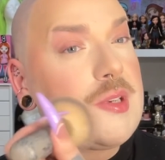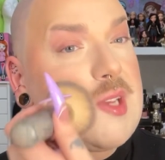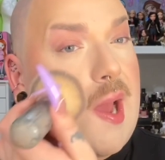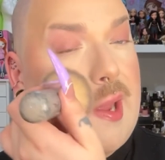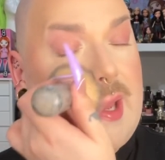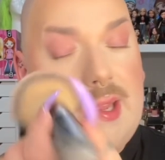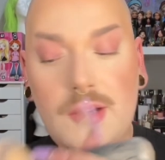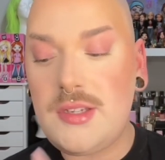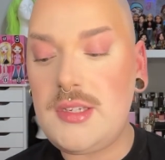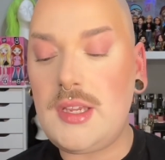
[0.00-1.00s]
tacky
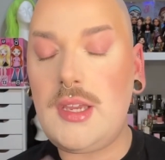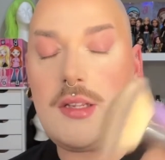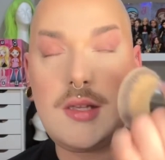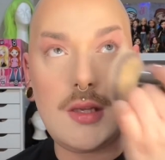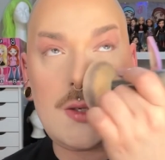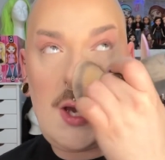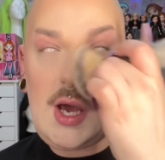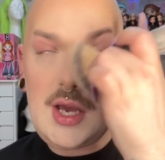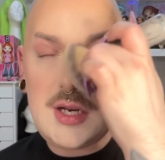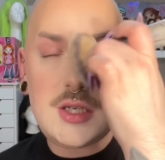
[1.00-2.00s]
or sticky to the
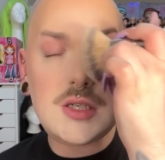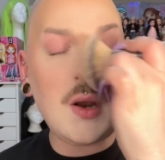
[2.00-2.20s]
touch.